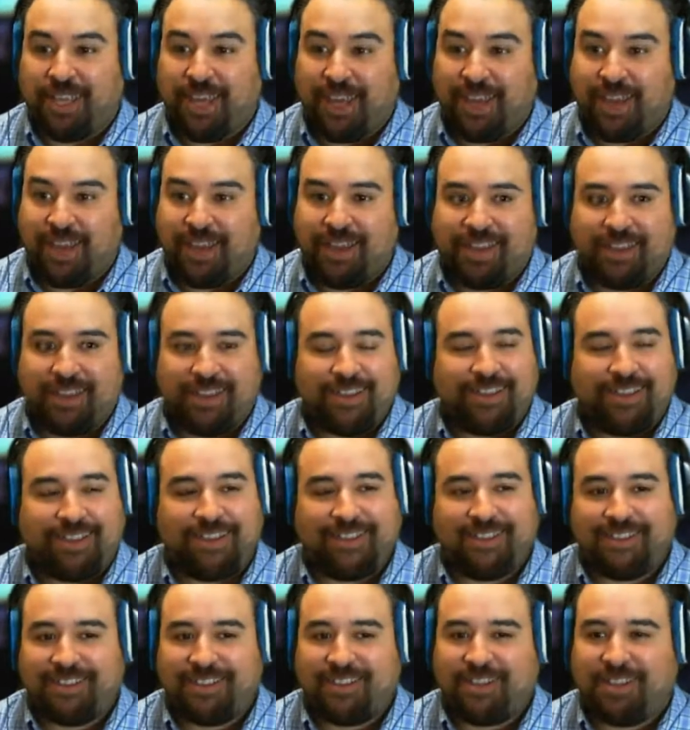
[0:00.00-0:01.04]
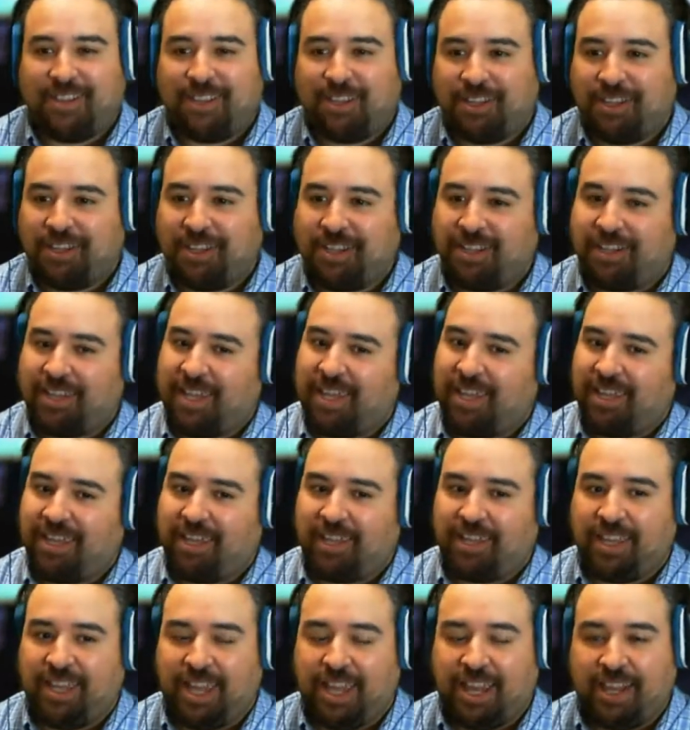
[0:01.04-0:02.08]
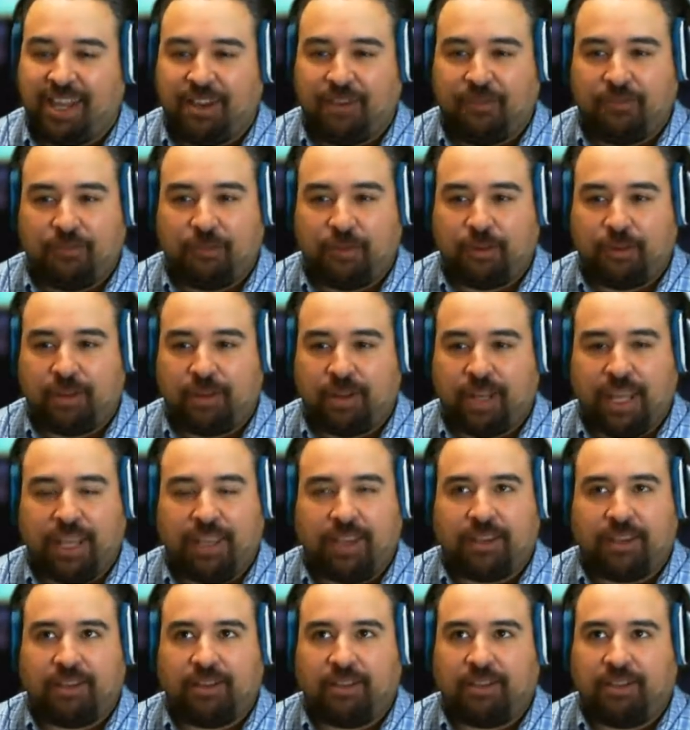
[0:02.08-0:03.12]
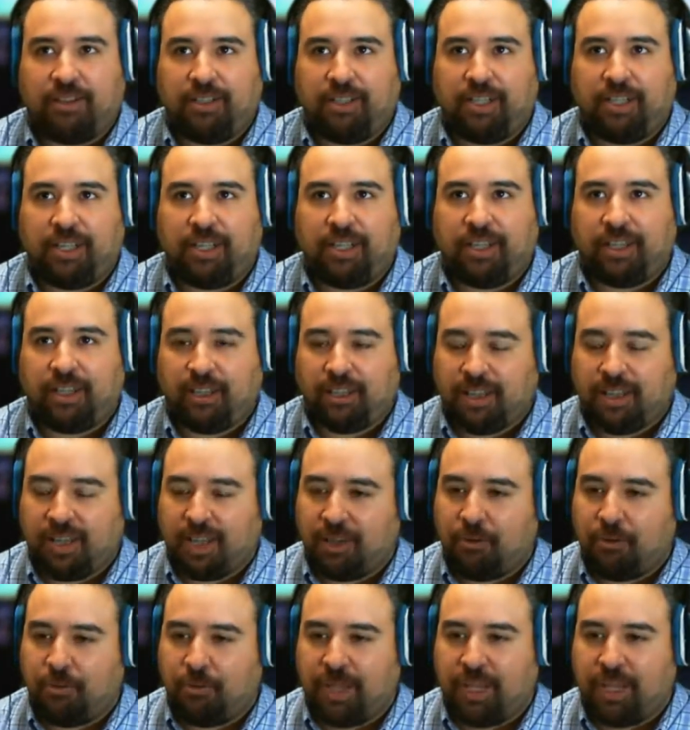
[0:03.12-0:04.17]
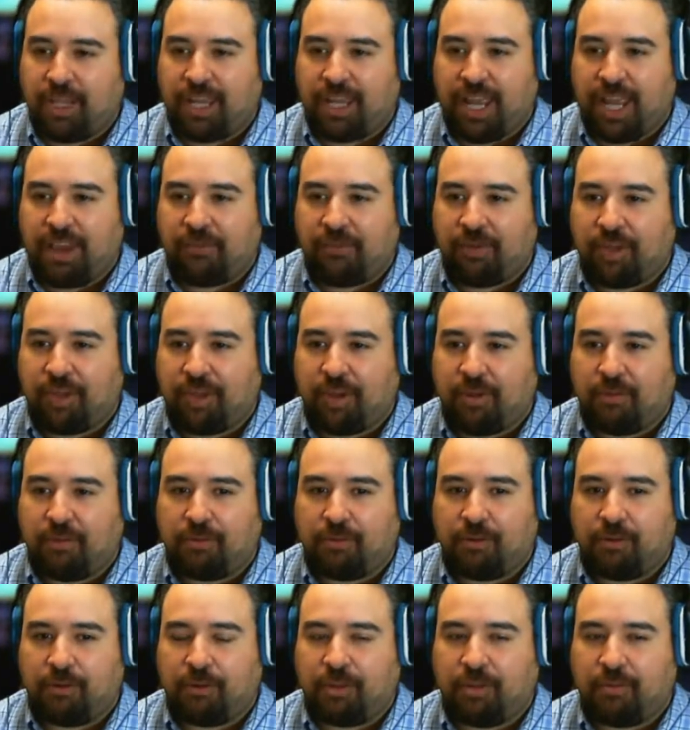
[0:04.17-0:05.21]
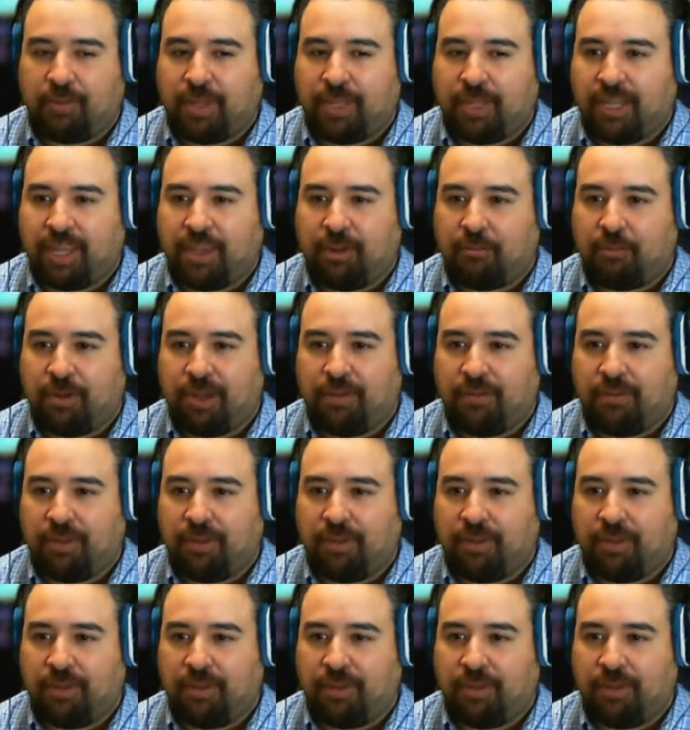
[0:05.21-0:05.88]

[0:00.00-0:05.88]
Yeah, because like he had it for like it's either like a week and a half ago or something like that.